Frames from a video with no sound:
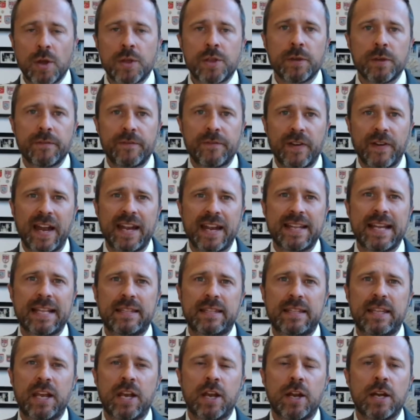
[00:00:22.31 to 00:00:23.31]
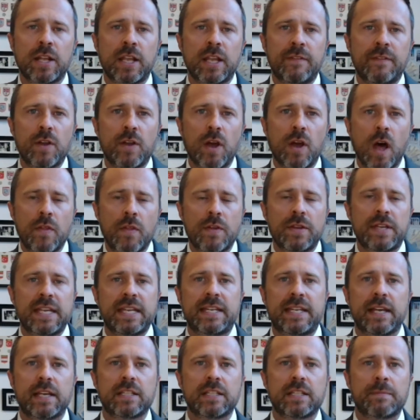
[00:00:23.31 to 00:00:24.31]
You'll find that there, and I'll give you all the
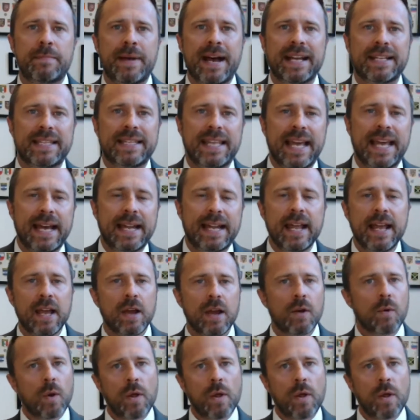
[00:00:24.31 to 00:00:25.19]
details about that,